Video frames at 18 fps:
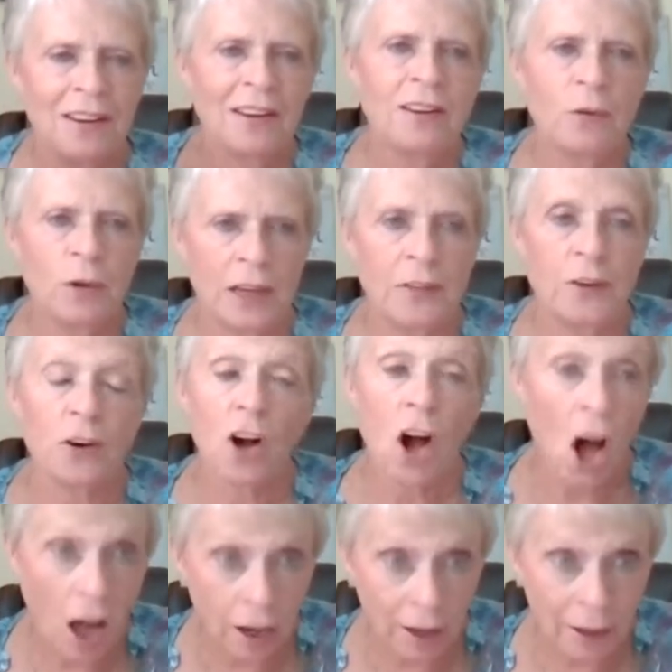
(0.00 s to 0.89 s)
either
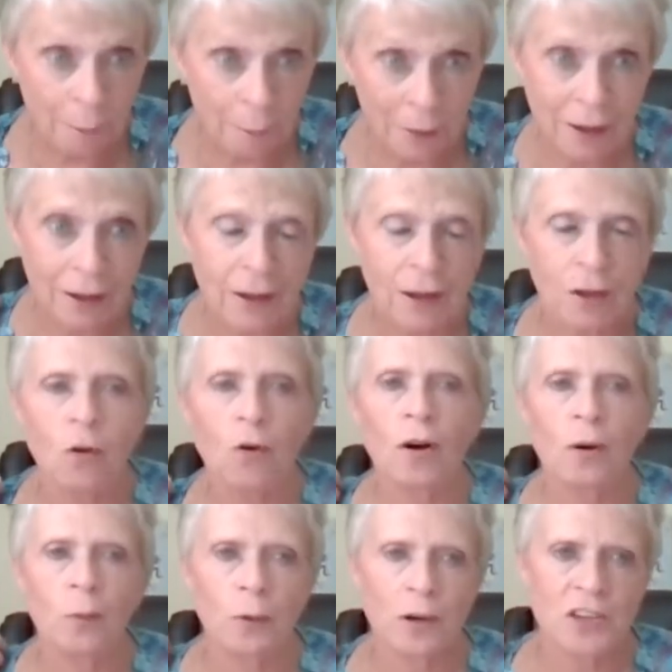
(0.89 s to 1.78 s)
calling me
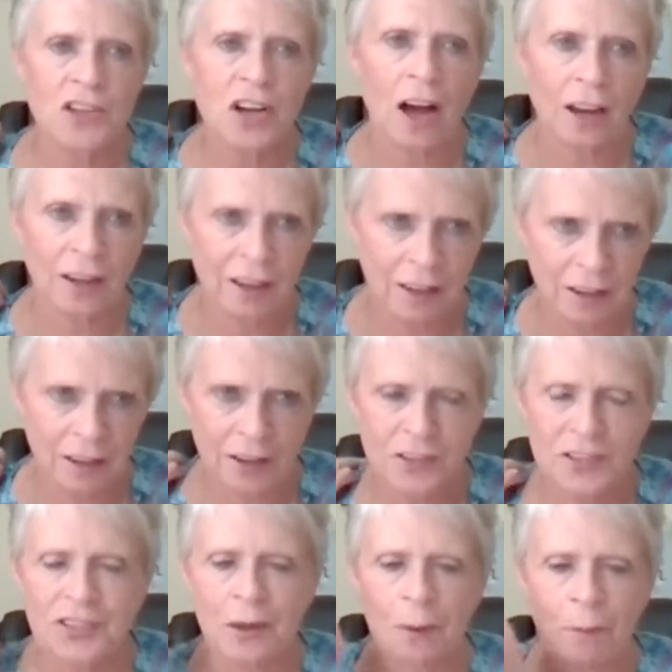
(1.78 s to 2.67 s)
or we're talking
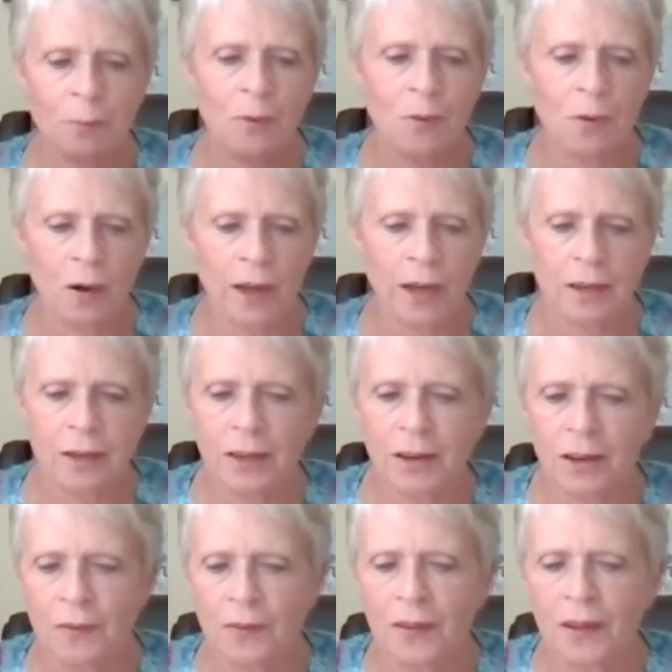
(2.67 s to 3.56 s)
at some point,
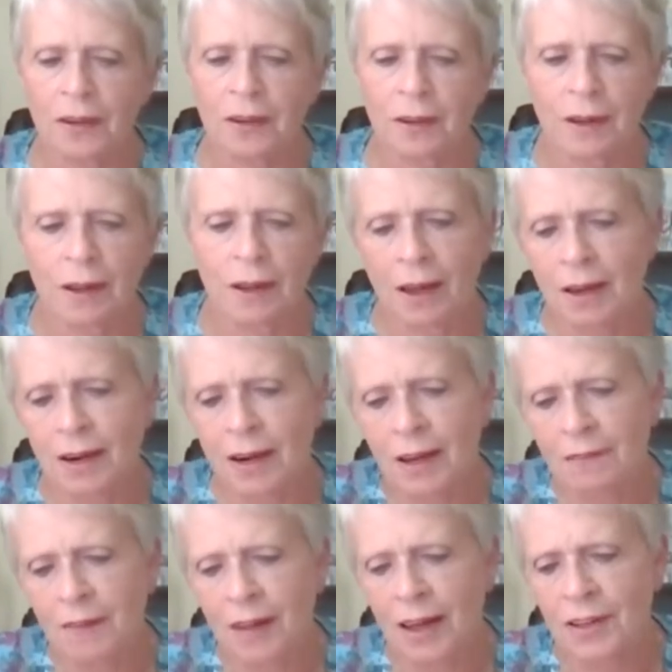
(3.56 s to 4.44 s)

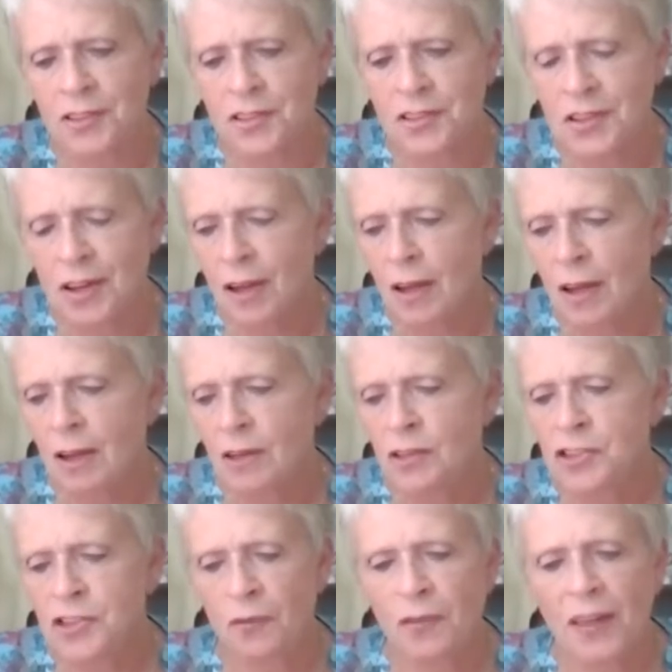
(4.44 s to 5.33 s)
and that's,
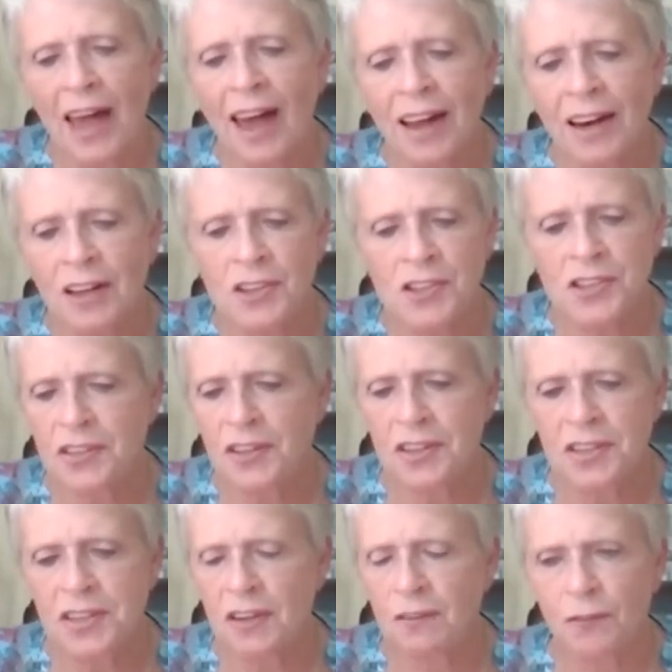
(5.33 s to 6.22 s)
so that is the
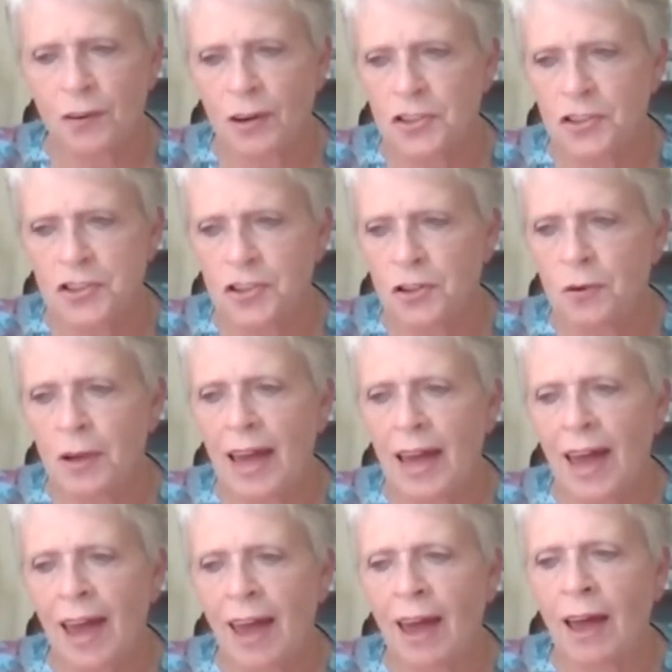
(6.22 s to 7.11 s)
difference. You
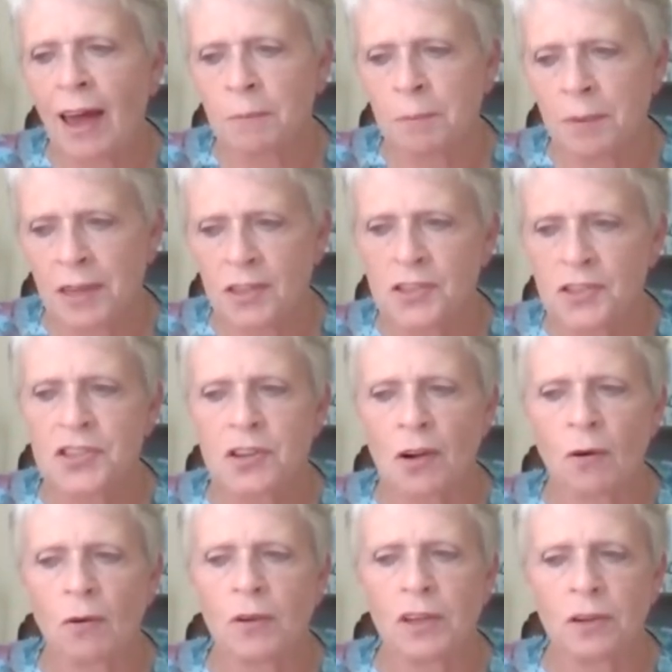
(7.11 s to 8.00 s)
can be
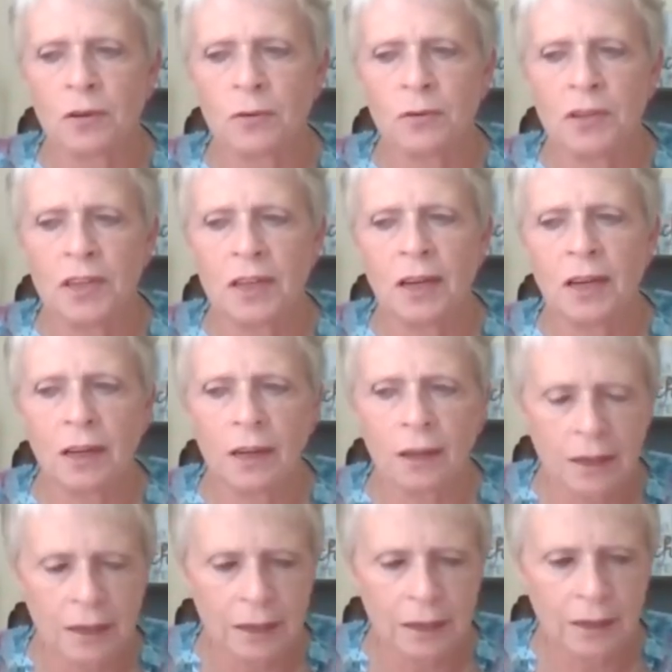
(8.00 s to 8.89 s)
so
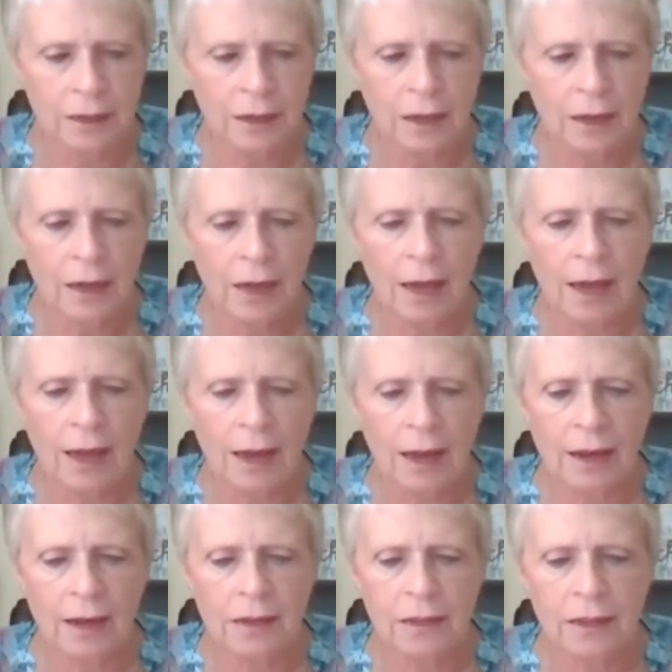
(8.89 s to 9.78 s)
unique.
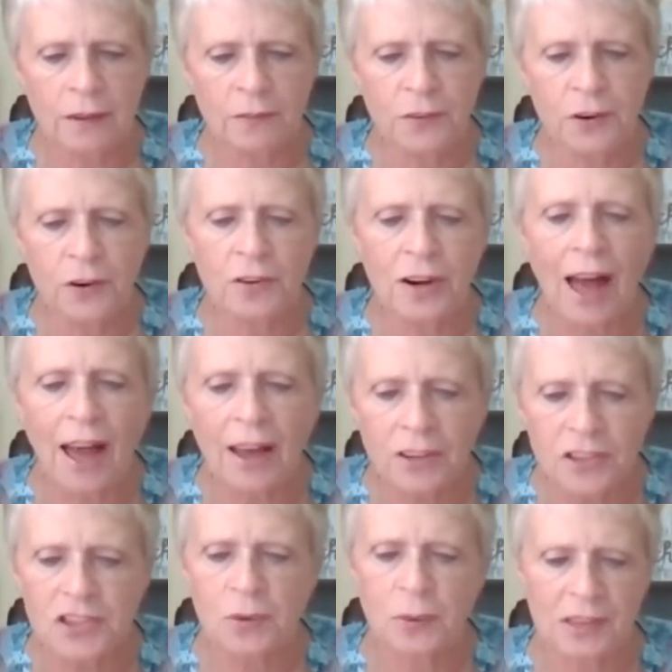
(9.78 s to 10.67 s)
And if you're
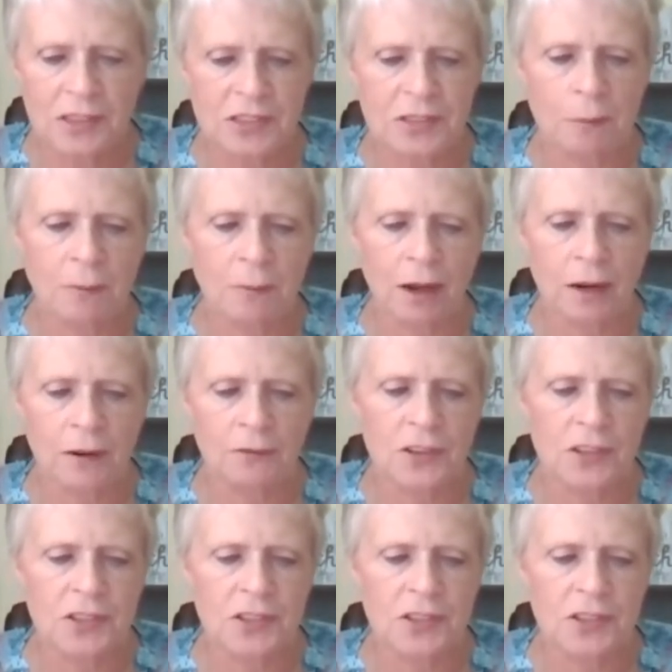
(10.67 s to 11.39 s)
not doing some kind of